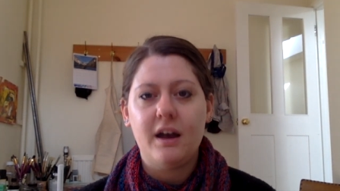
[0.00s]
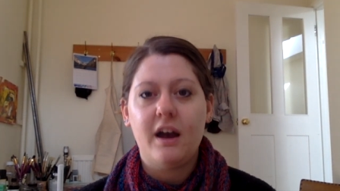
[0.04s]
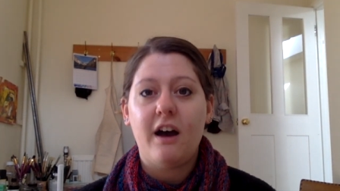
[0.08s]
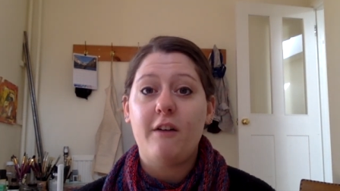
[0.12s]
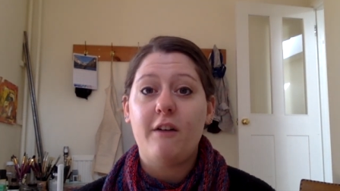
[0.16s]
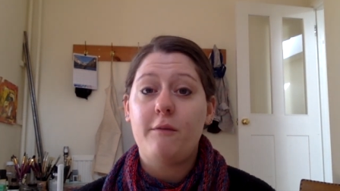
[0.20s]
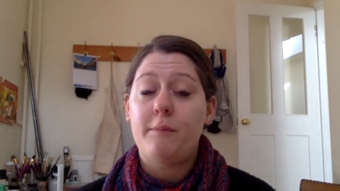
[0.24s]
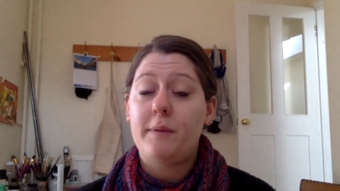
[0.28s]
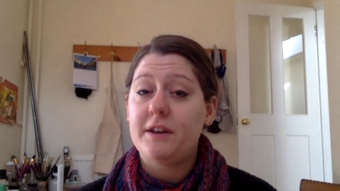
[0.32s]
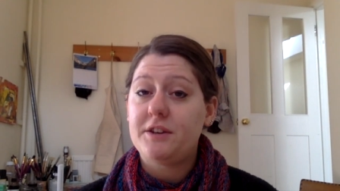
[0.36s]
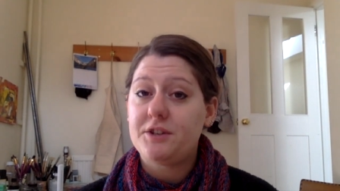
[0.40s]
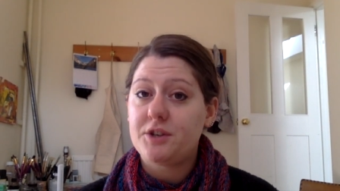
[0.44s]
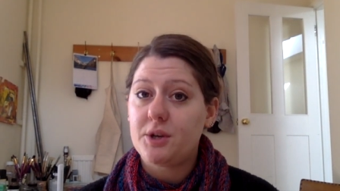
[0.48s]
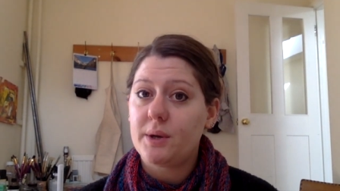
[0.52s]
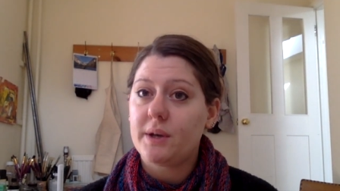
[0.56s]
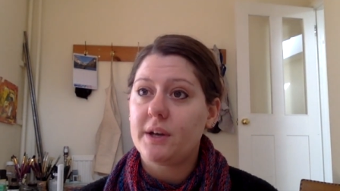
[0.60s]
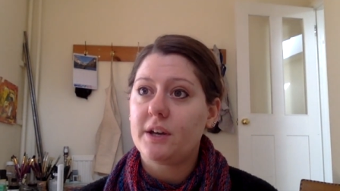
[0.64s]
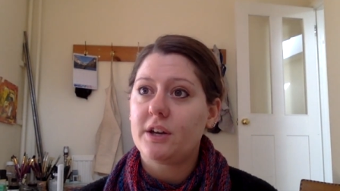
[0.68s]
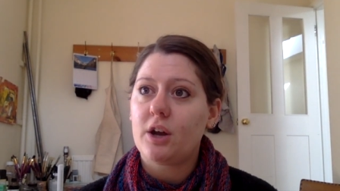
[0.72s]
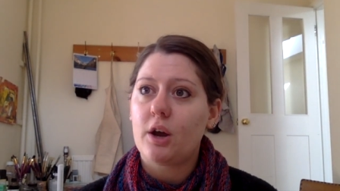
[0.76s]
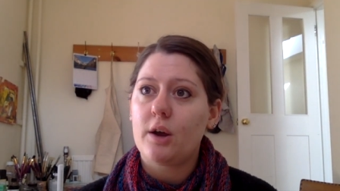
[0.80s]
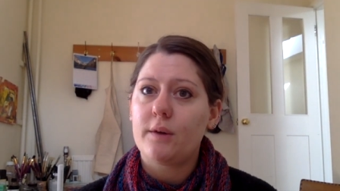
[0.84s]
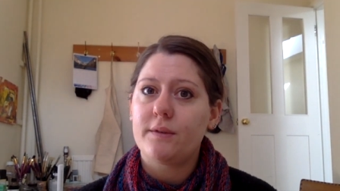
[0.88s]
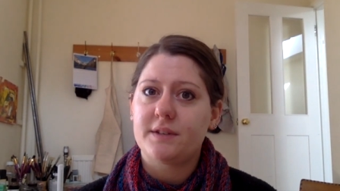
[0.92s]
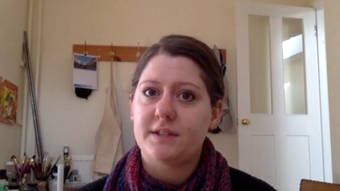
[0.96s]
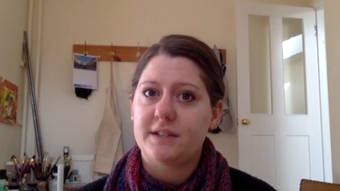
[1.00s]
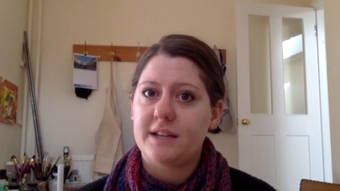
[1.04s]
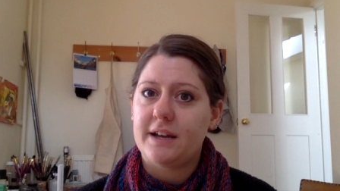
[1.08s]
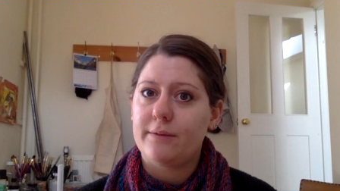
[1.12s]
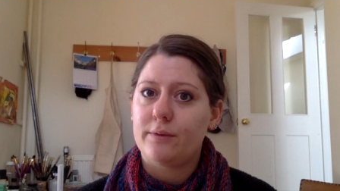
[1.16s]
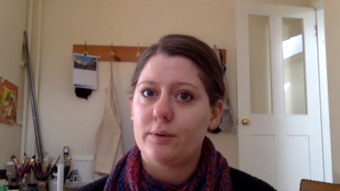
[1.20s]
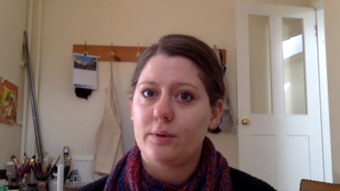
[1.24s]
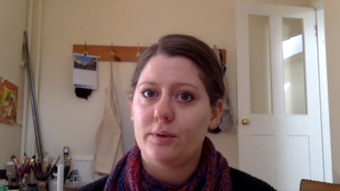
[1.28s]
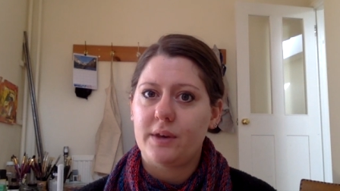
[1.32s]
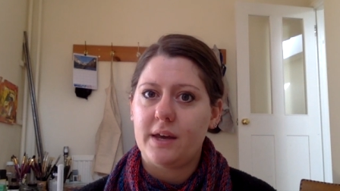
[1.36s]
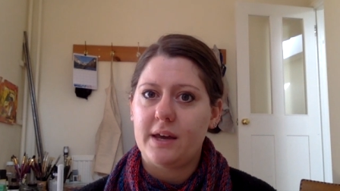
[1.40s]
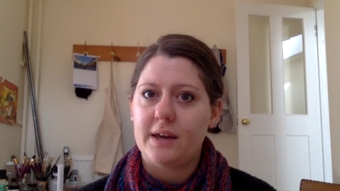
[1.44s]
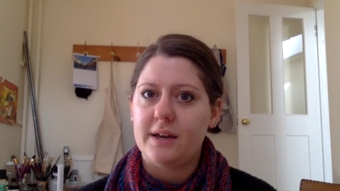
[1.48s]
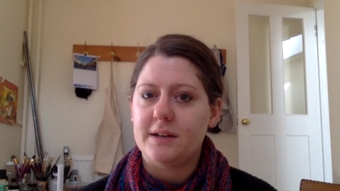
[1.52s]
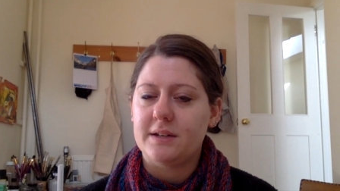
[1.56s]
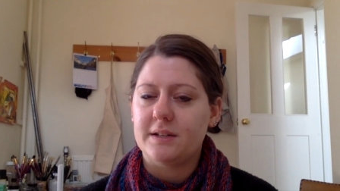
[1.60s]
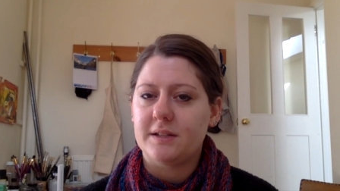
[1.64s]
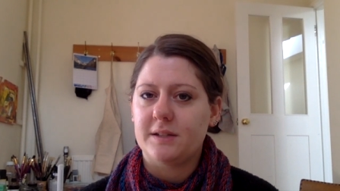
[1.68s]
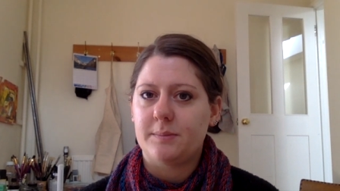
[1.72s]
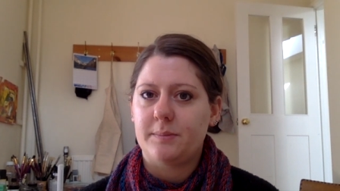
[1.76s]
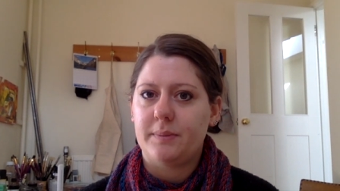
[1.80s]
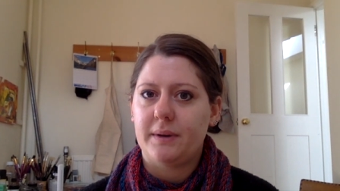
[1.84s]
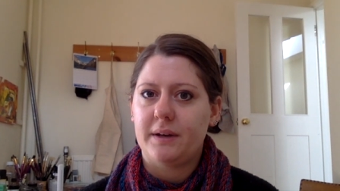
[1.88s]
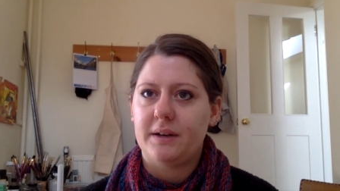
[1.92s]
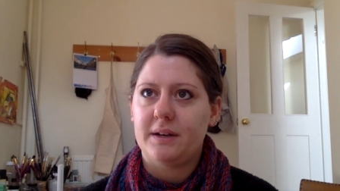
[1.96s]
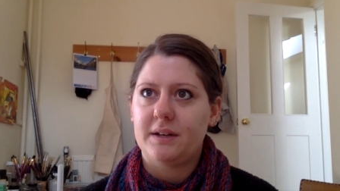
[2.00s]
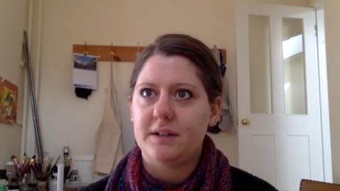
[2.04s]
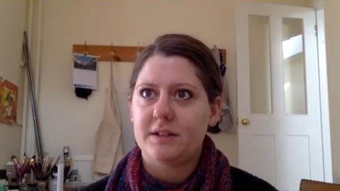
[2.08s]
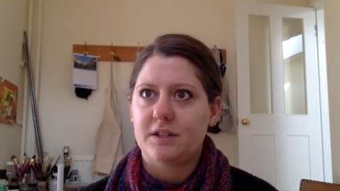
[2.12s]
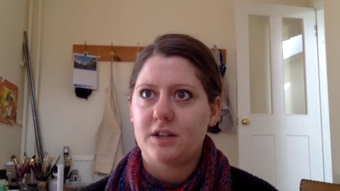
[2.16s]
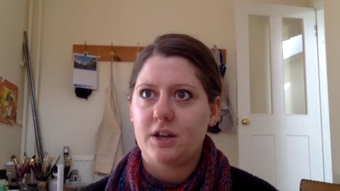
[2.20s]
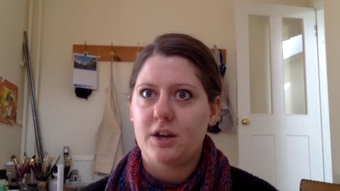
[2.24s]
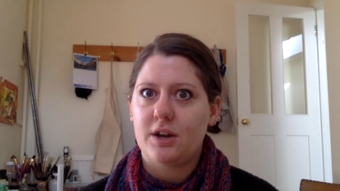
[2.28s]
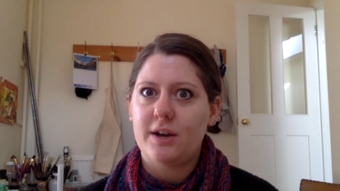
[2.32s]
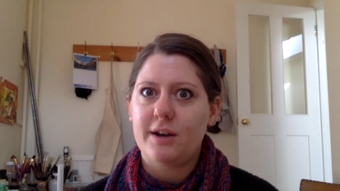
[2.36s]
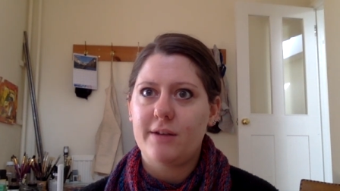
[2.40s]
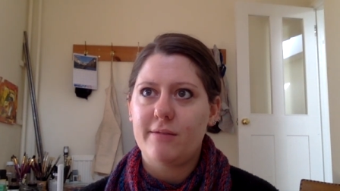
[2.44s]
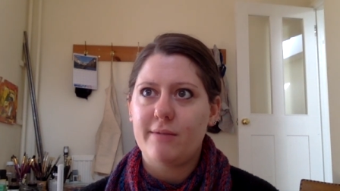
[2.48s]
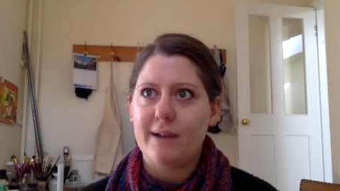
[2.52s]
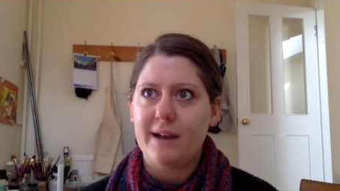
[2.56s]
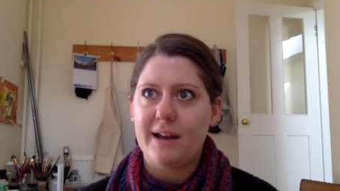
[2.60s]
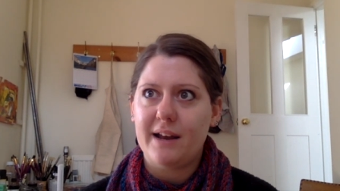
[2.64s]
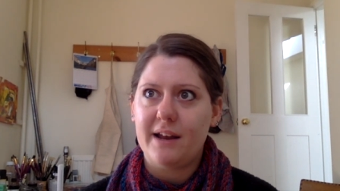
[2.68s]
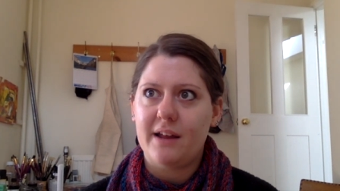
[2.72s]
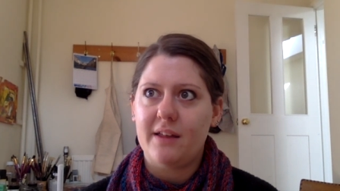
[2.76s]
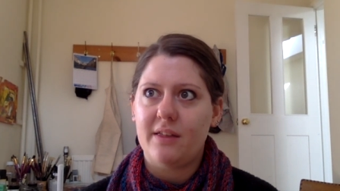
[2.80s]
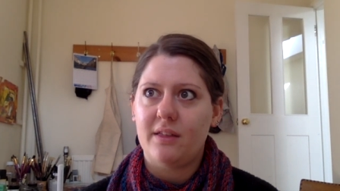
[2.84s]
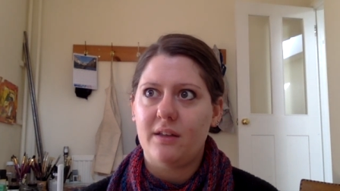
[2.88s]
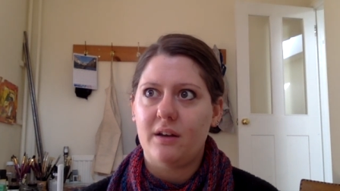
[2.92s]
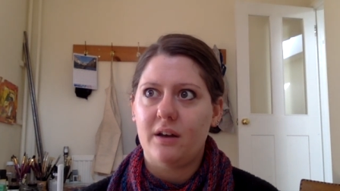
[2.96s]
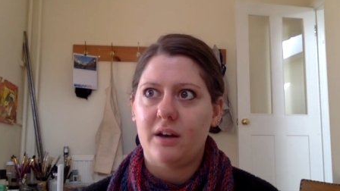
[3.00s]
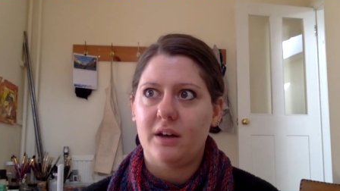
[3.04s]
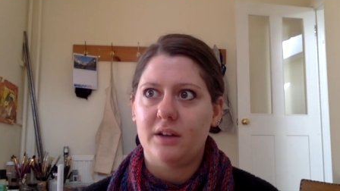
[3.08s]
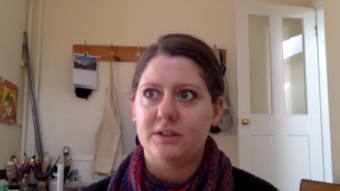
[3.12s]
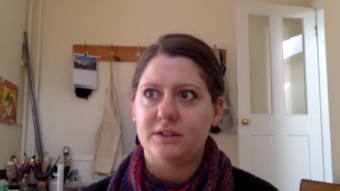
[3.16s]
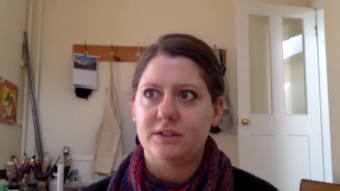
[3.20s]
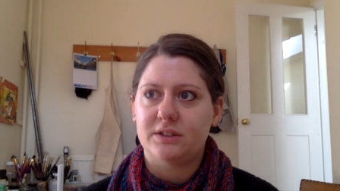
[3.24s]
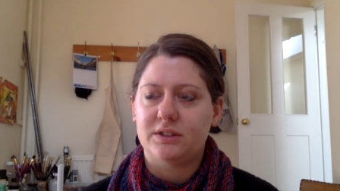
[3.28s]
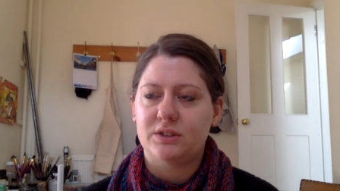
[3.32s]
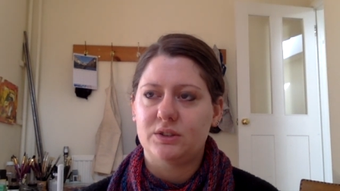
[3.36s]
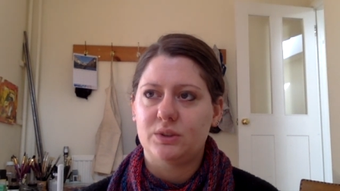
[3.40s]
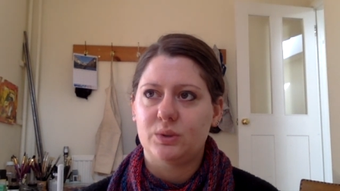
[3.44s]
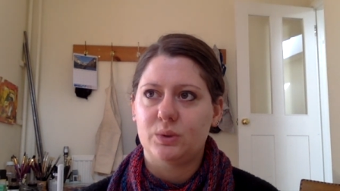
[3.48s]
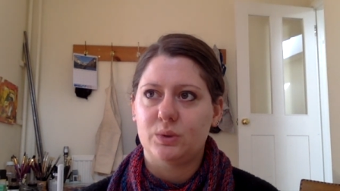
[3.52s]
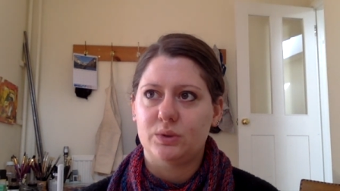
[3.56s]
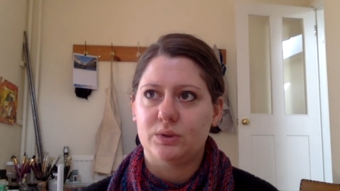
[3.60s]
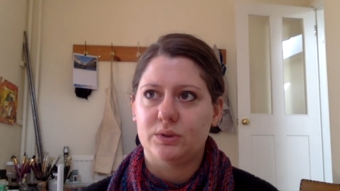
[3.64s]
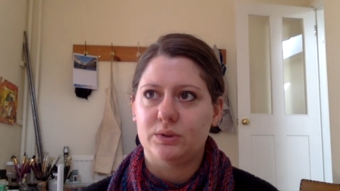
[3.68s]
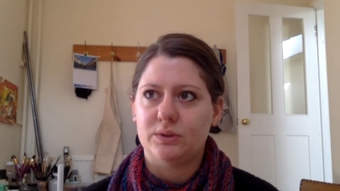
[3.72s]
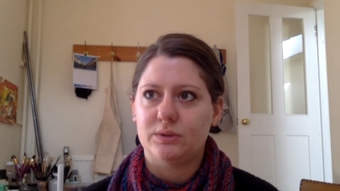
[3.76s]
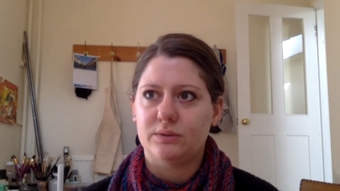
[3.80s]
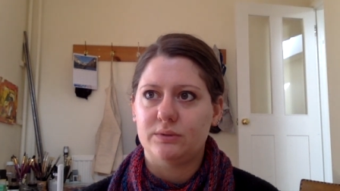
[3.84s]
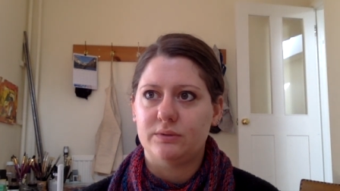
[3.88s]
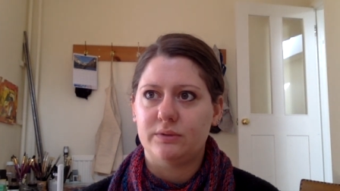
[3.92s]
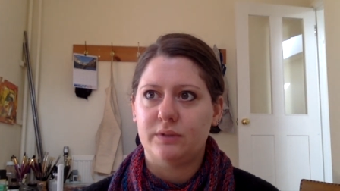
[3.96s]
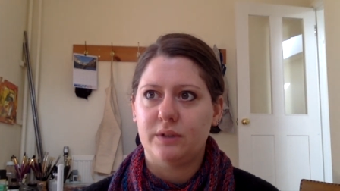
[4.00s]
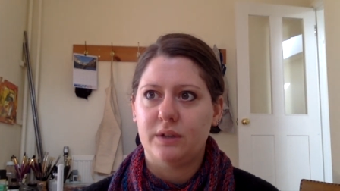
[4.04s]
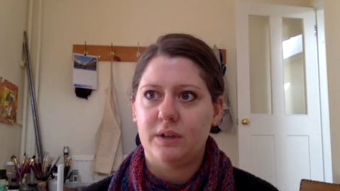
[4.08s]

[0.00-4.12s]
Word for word: I've been doing it over several years, but it's only really in the last sort of